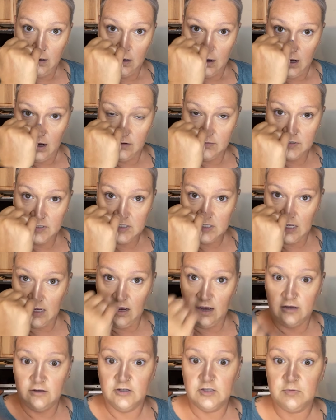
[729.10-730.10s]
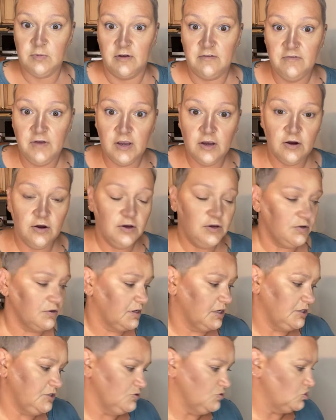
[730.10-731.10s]
Obviously, I use my finger. You
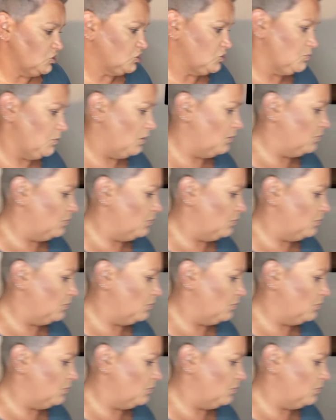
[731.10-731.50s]
can use a small